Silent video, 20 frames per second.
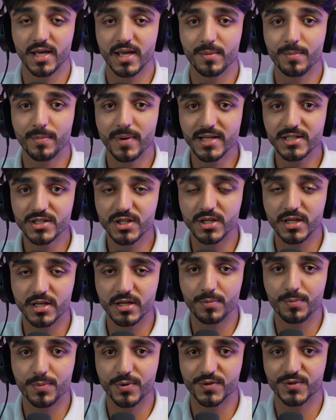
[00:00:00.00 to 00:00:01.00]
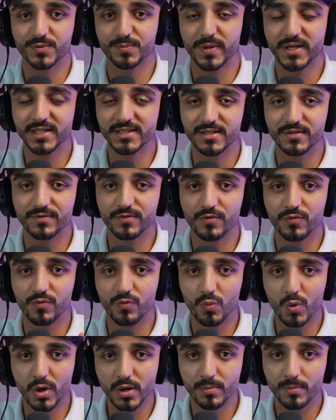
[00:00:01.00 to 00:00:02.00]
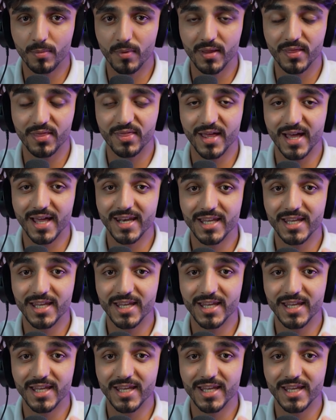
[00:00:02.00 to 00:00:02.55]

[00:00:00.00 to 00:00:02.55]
Imagine in a perspective of 1 month,